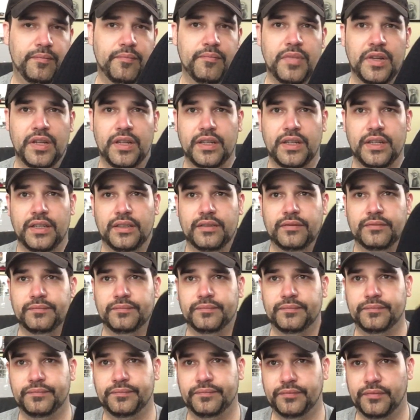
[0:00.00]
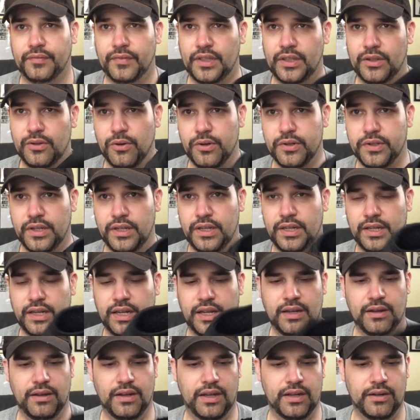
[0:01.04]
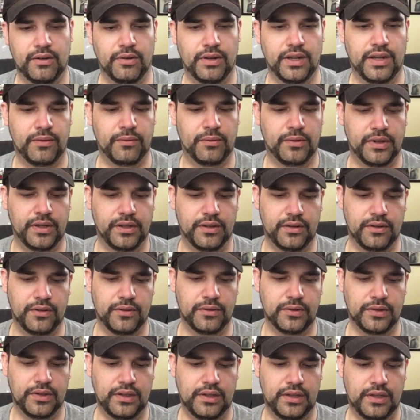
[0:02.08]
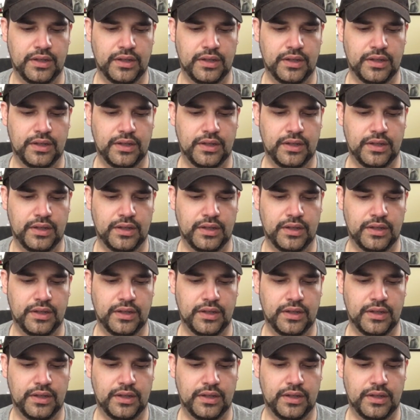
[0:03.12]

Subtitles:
but of course I don't have one of those.